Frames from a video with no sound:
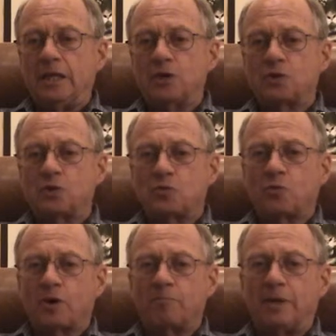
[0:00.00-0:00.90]
Issues
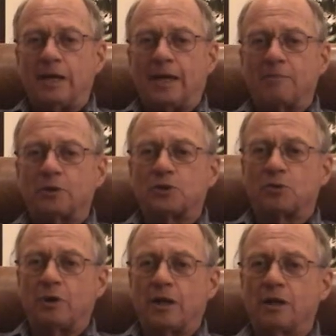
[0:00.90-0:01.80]
were being able to
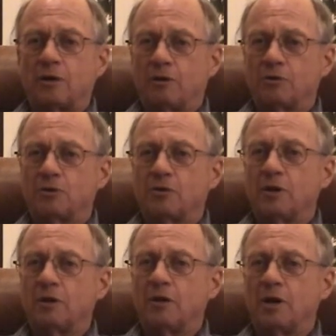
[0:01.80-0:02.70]
read codes
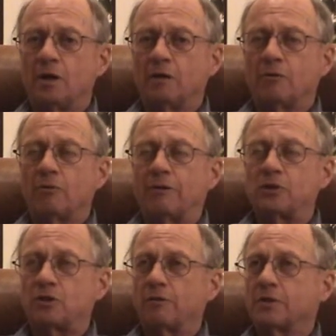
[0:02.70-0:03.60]
on rough
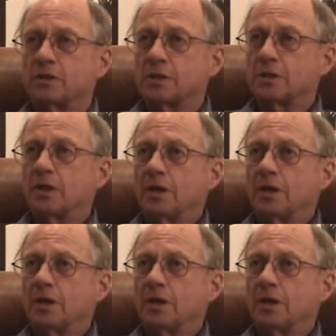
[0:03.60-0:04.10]
surfaces.